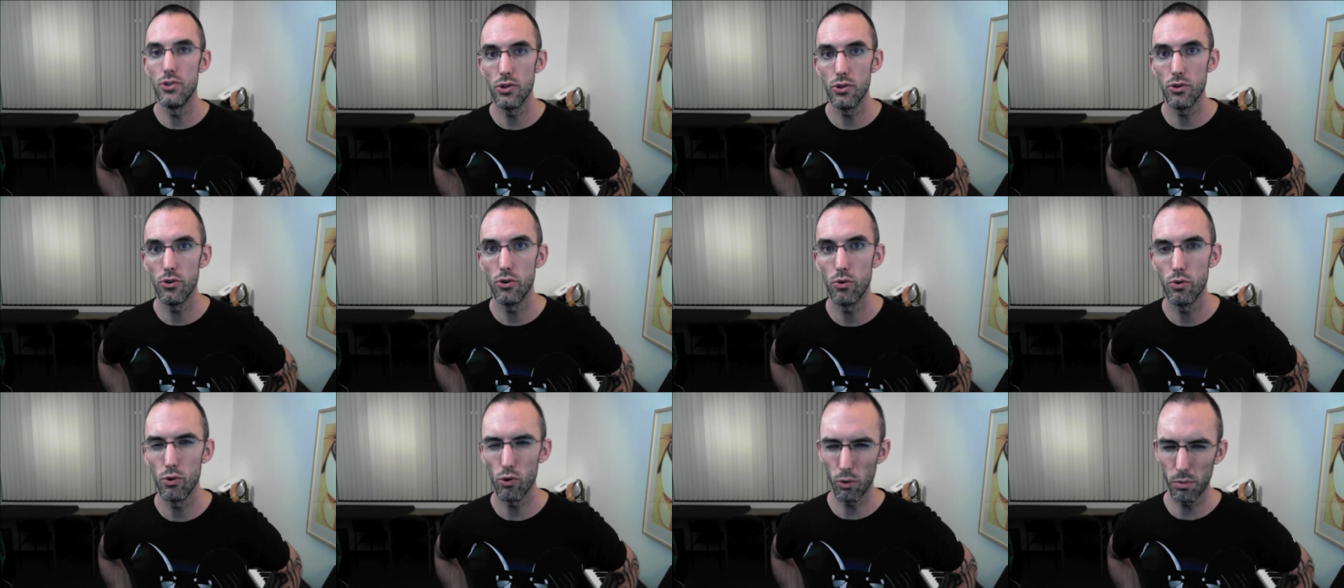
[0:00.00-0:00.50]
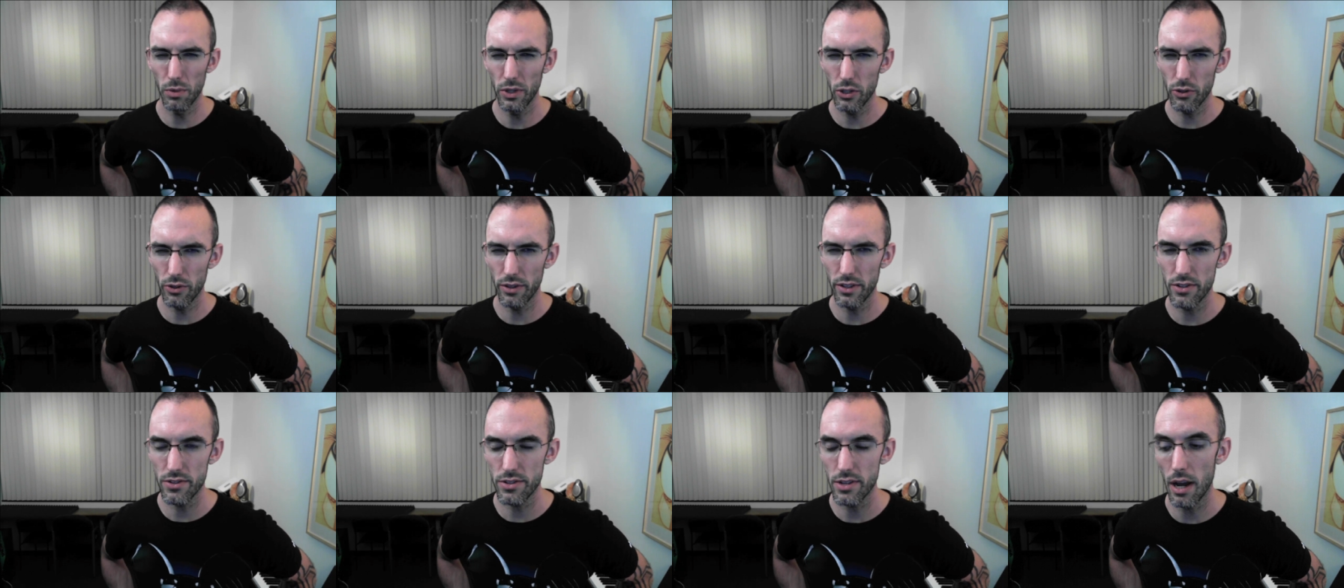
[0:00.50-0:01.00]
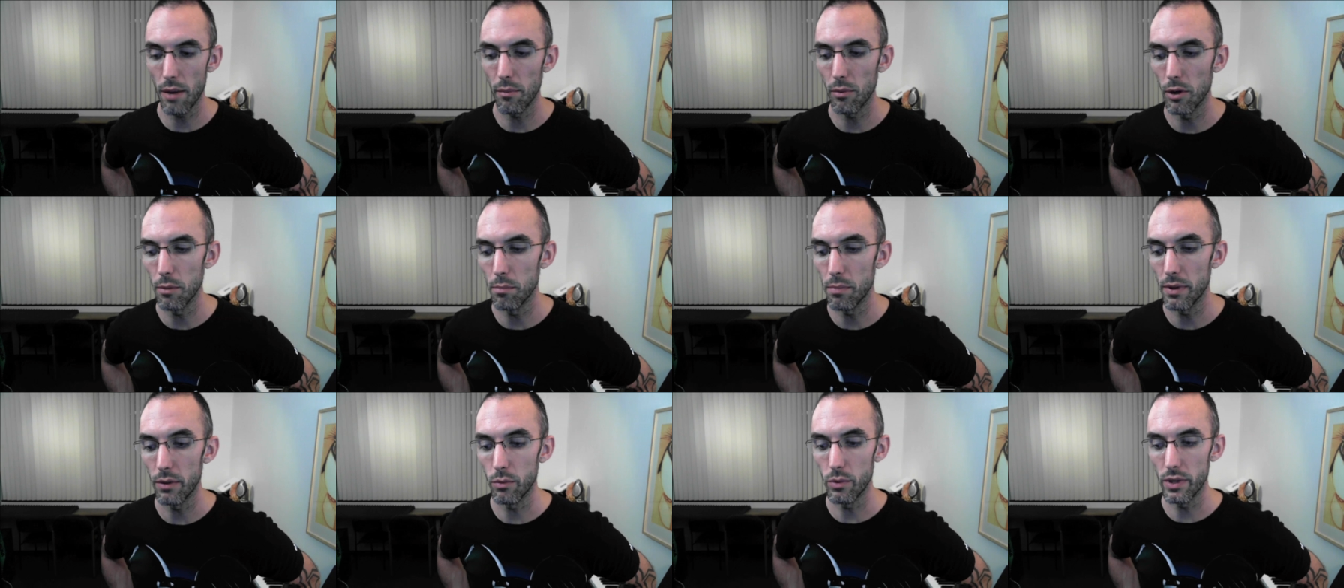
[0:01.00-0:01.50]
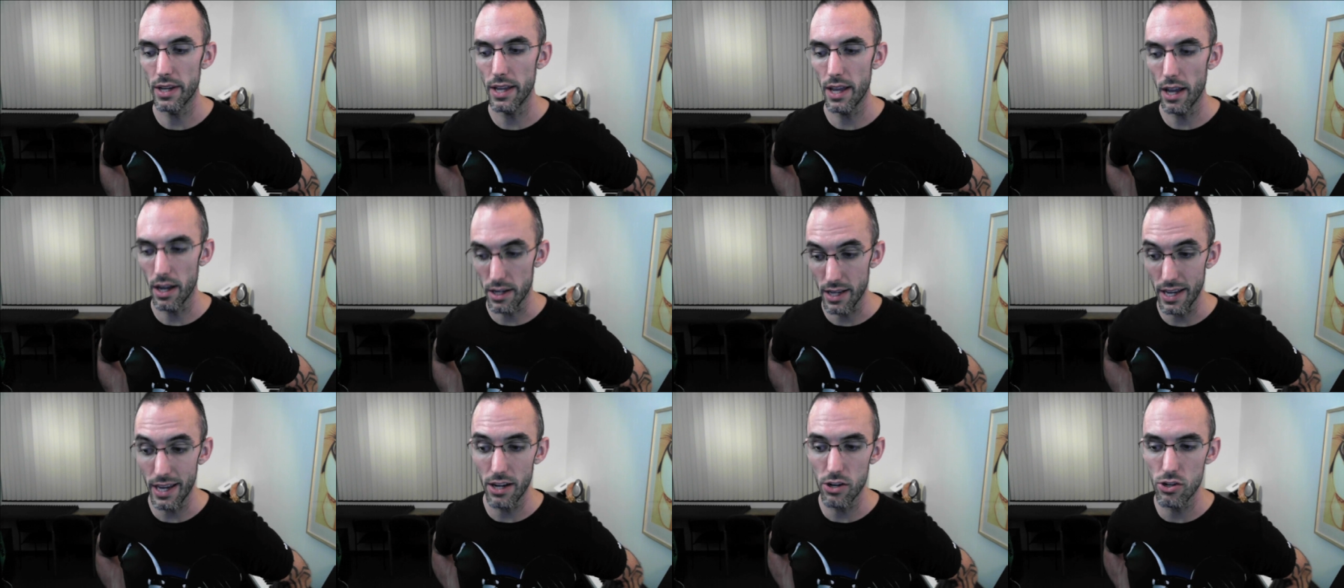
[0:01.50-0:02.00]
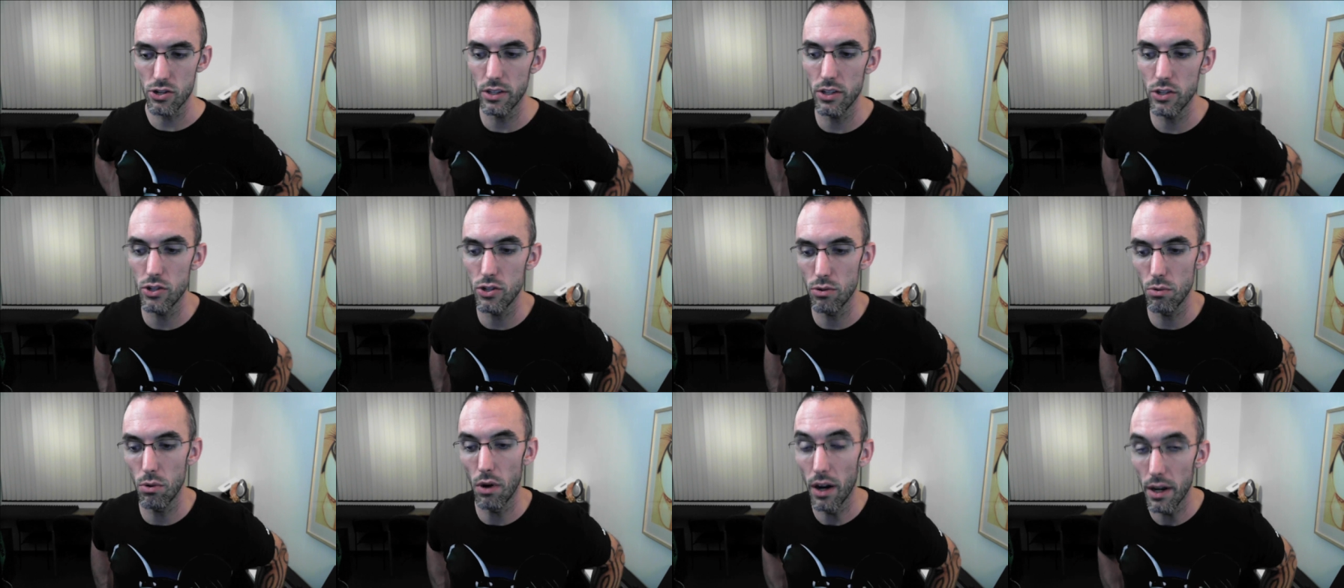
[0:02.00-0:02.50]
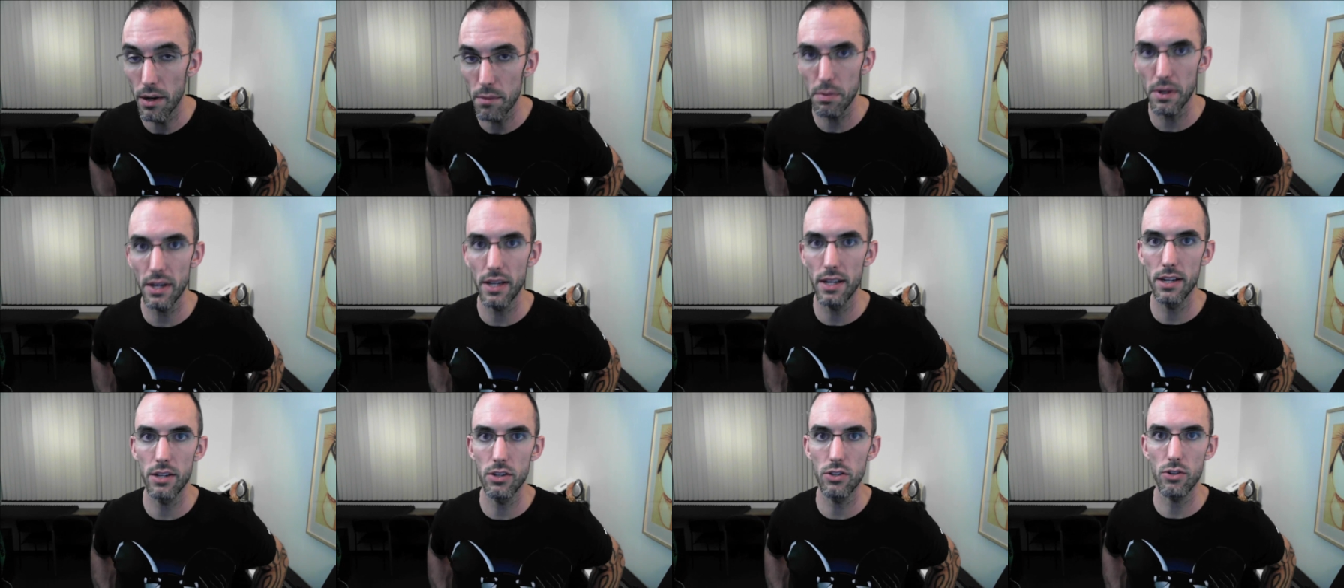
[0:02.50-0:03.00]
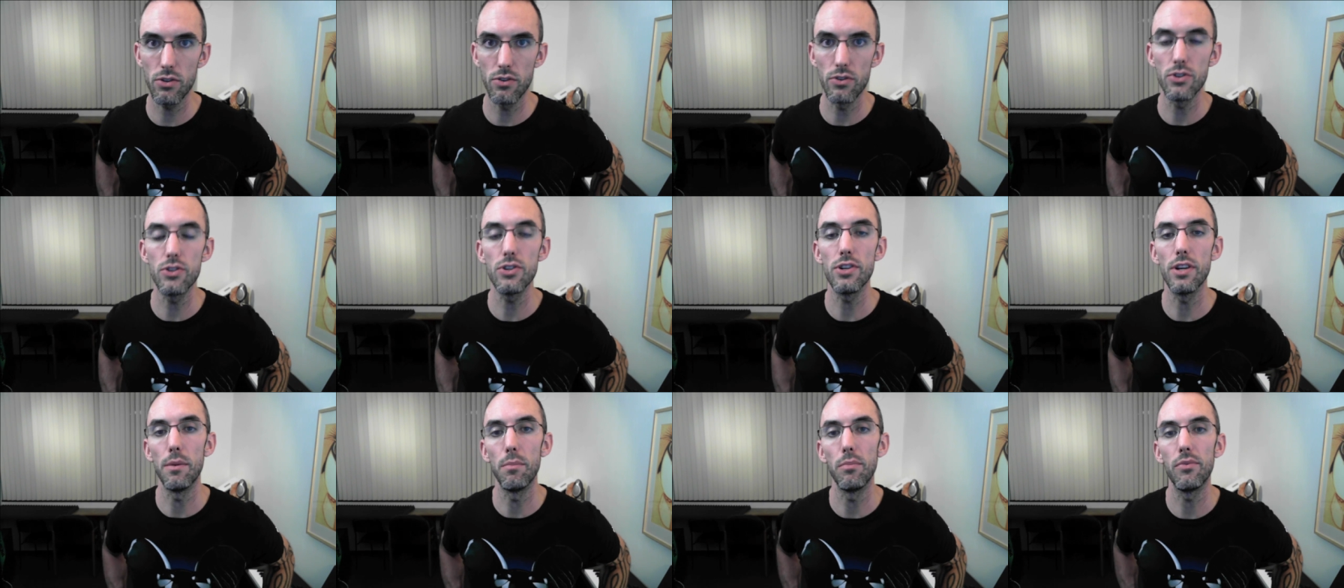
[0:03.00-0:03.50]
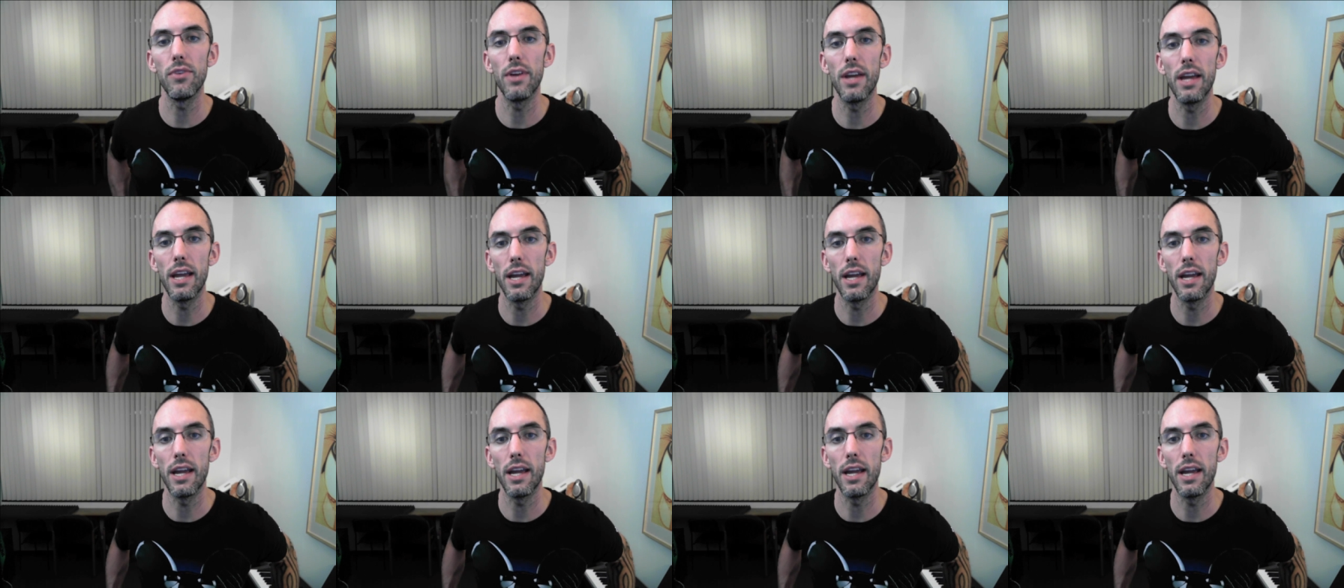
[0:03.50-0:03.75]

do, normally during the summer, but we occasionally do unpaid internships.